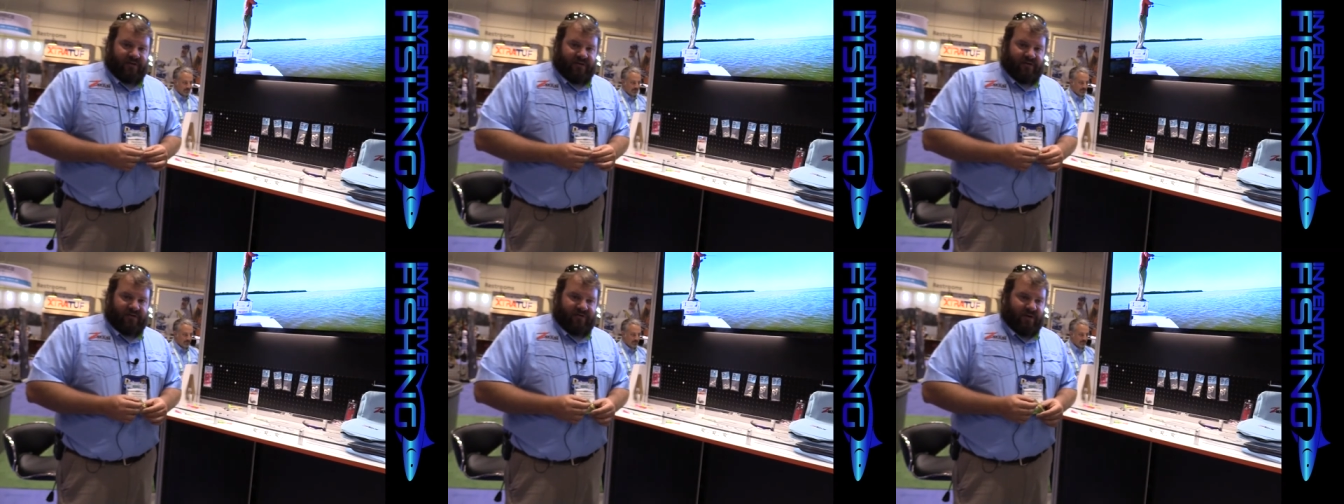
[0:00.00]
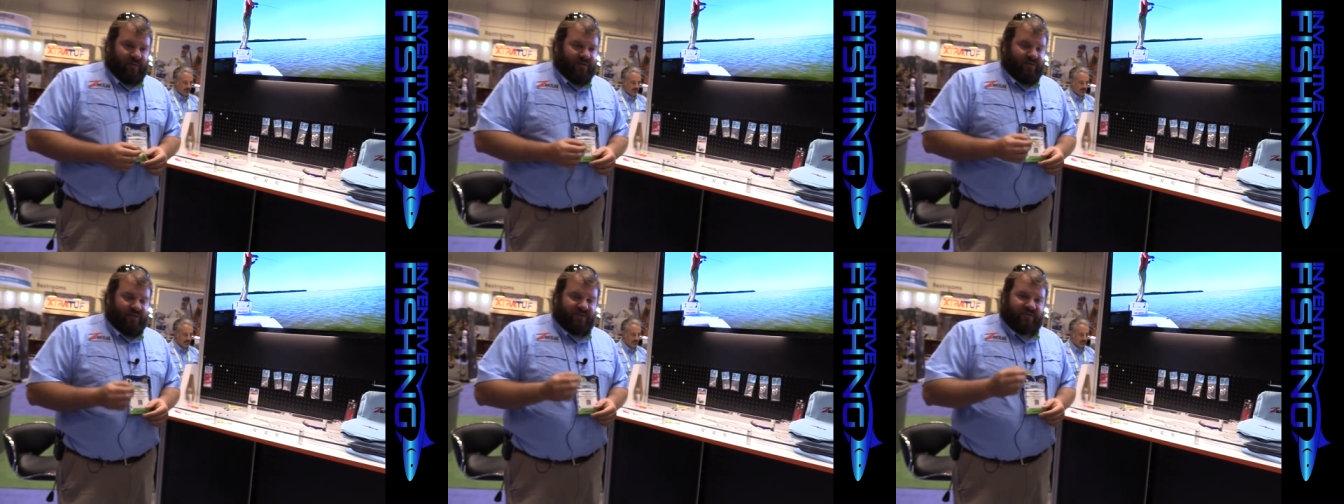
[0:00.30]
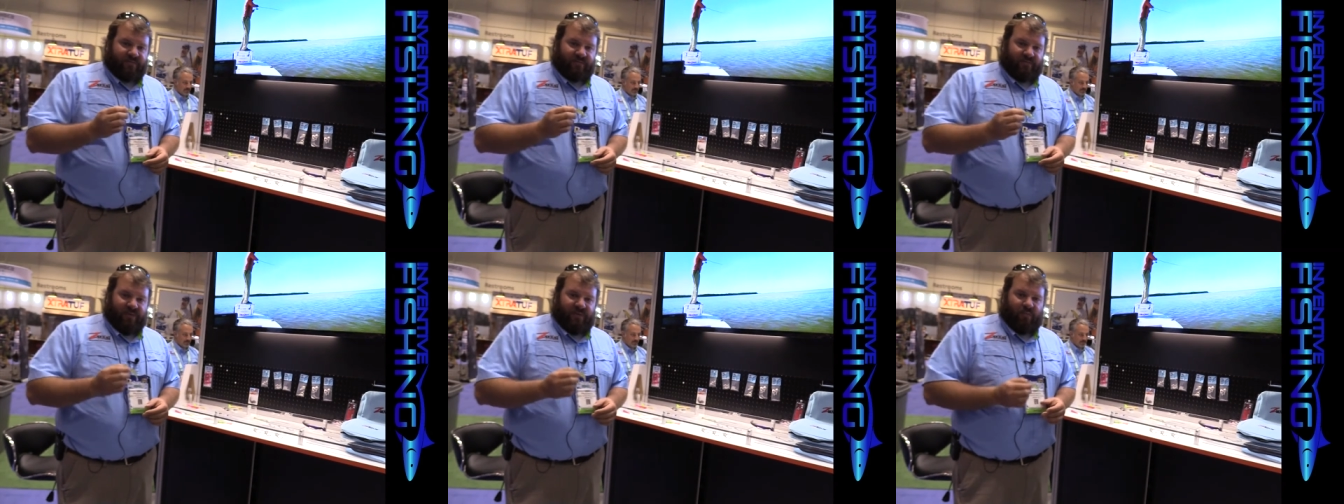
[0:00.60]
and something
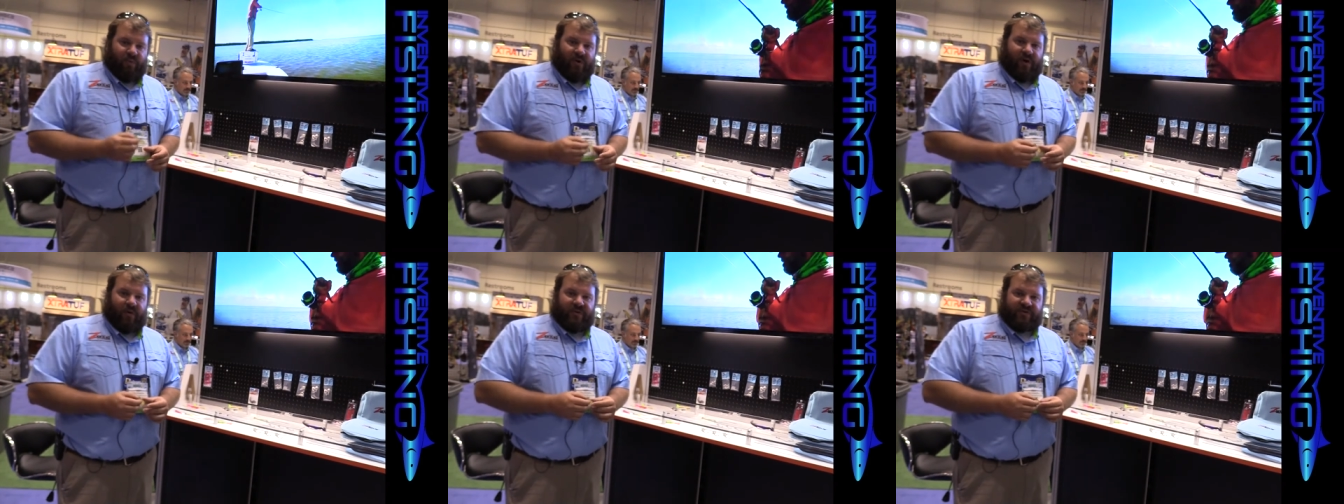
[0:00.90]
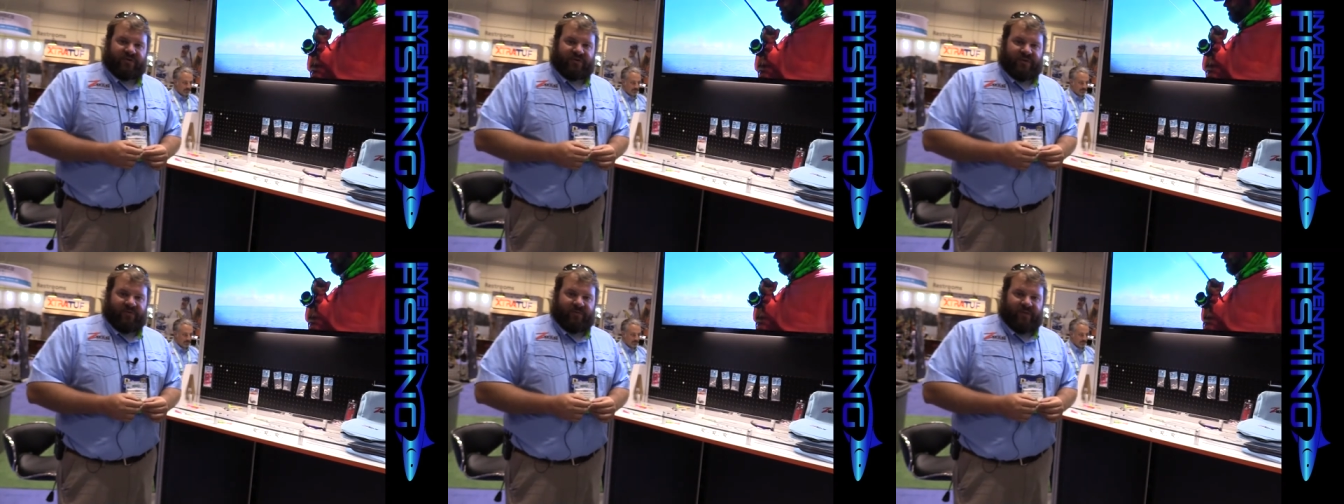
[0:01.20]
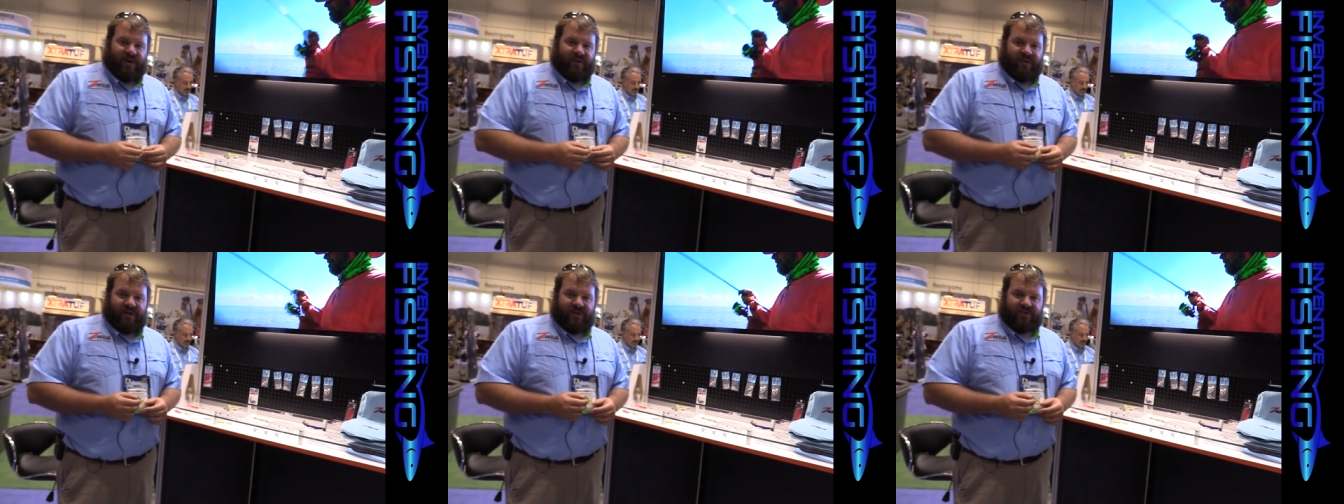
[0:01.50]
that's been well received
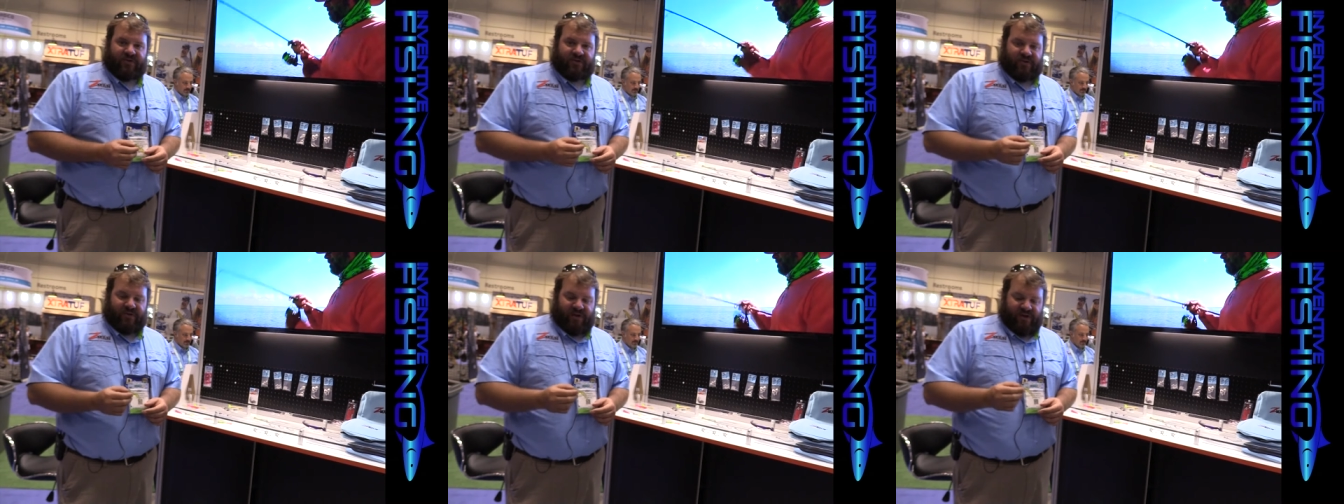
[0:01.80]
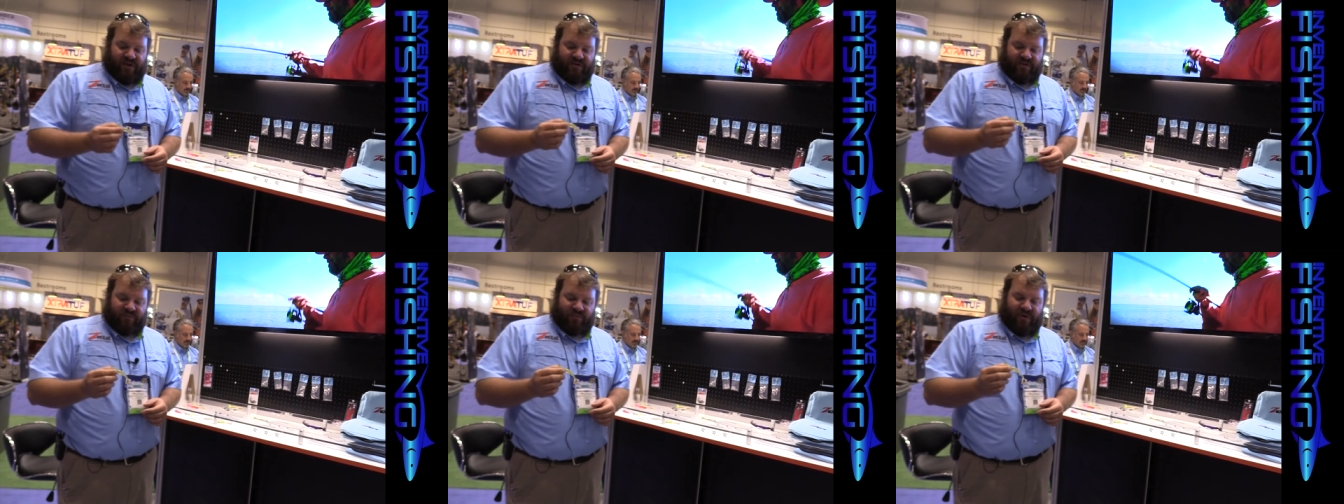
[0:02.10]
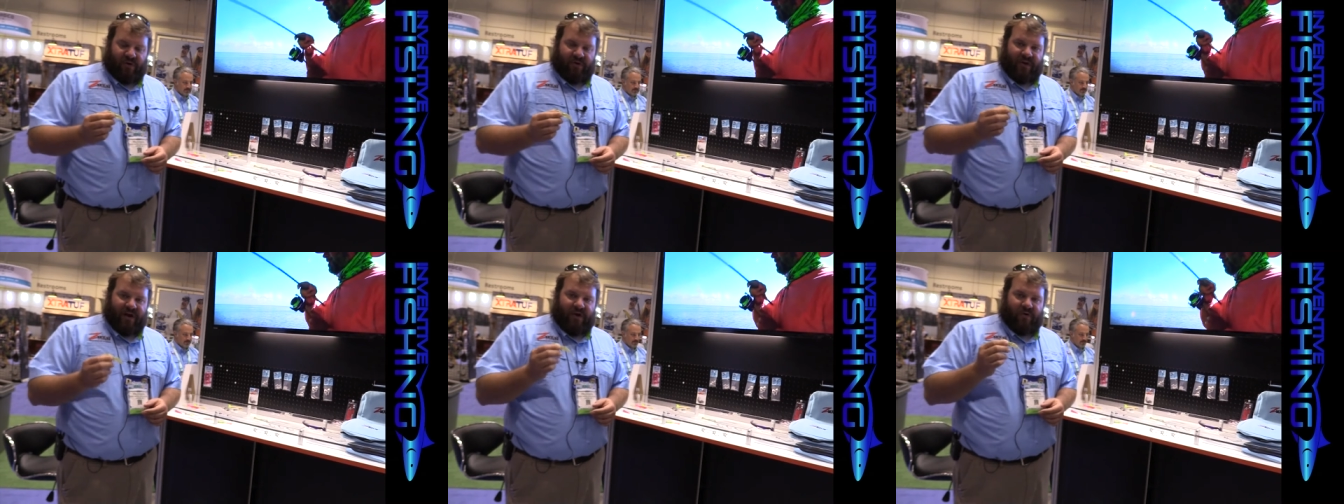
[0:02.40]
by the industry is
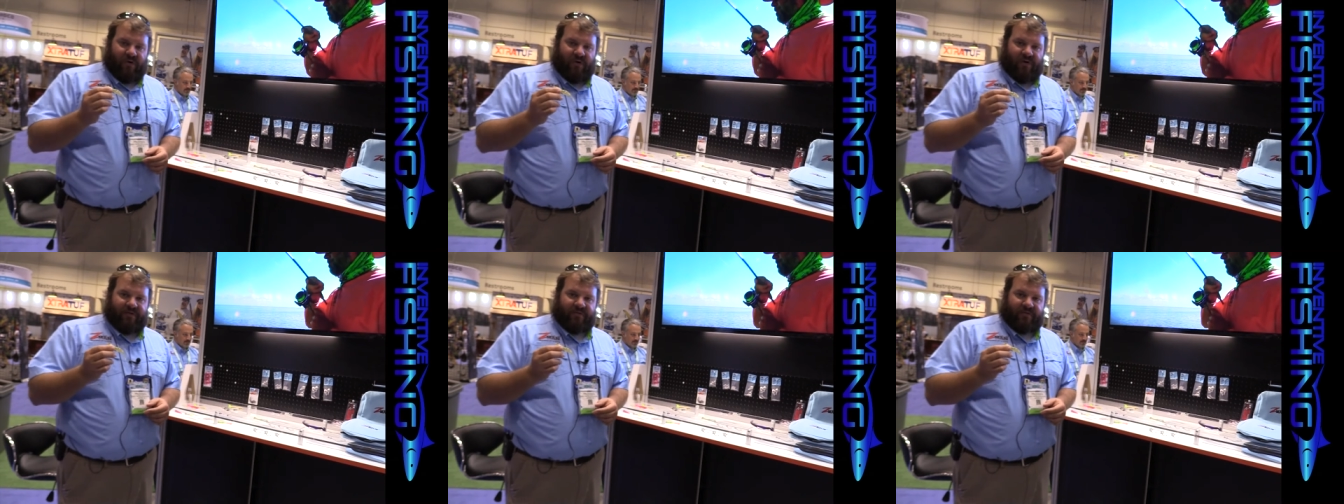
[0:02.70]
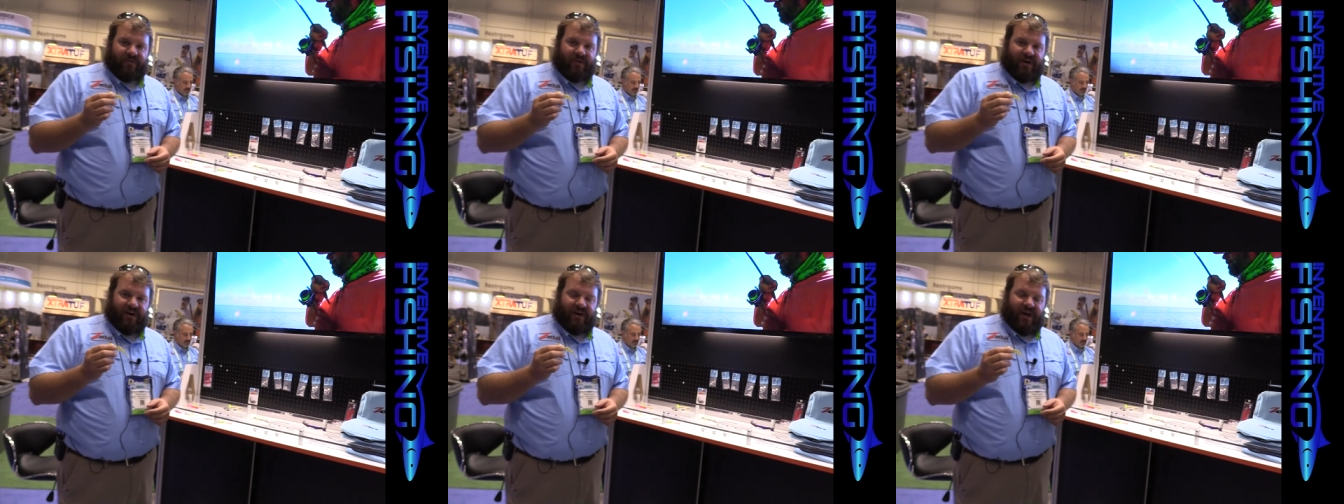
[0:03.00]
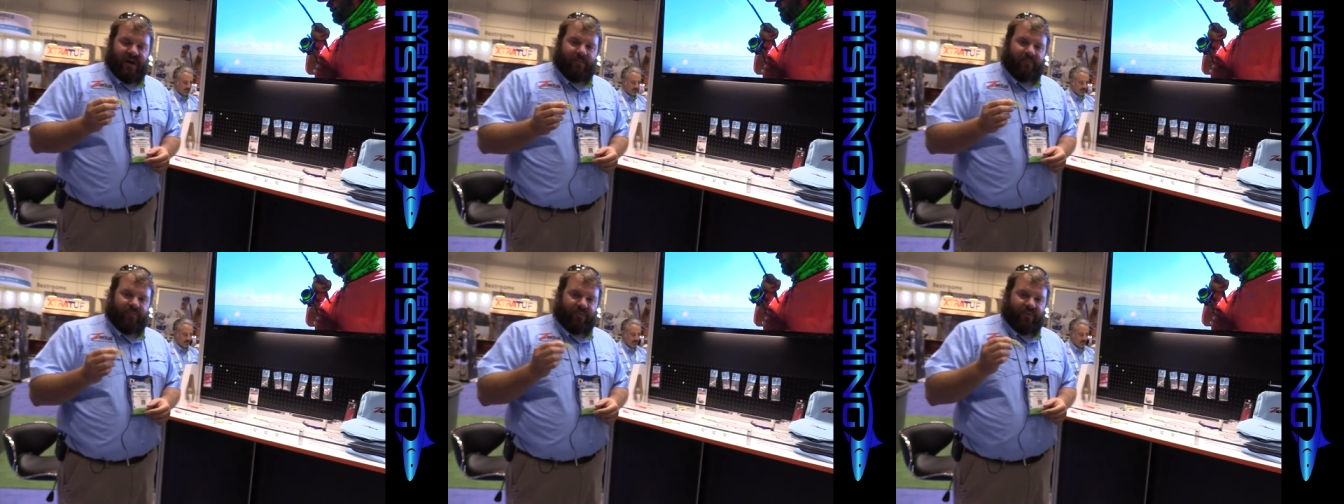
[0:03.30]
we are now offering
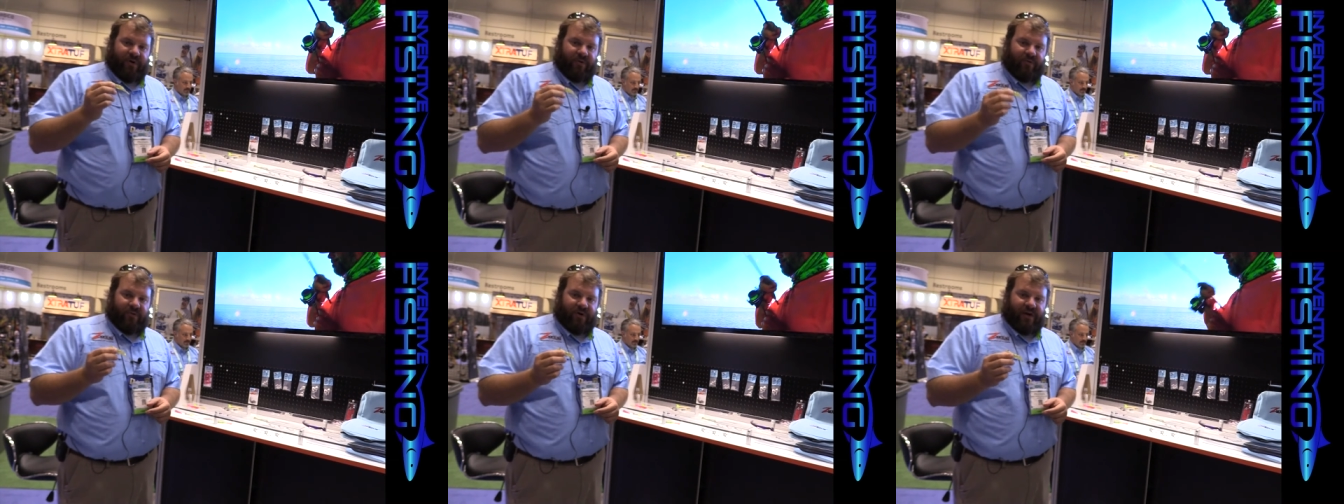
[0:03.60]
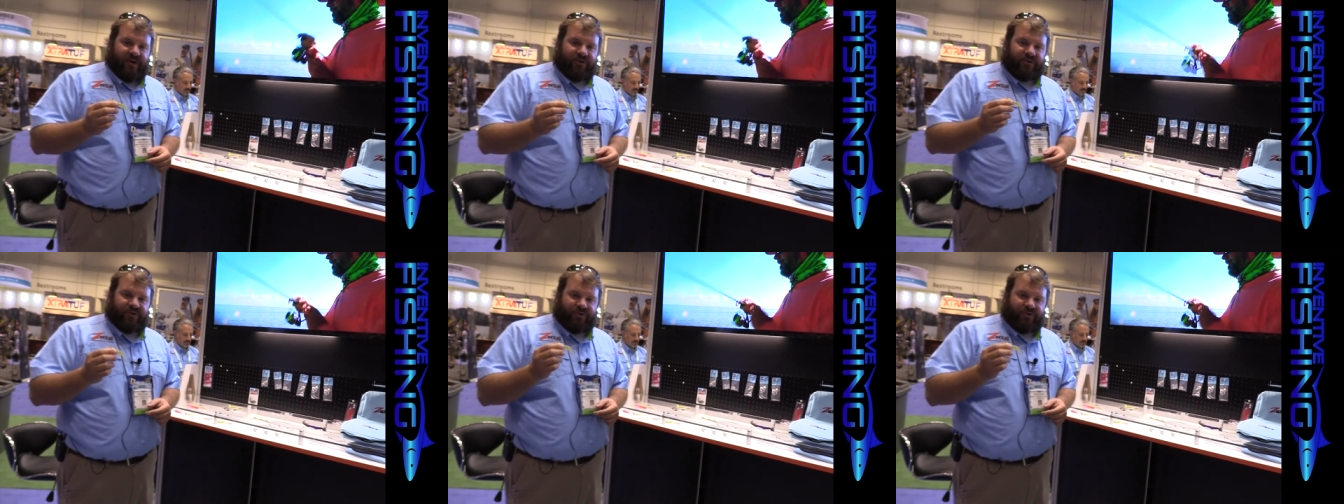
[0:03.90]
a pre-rigged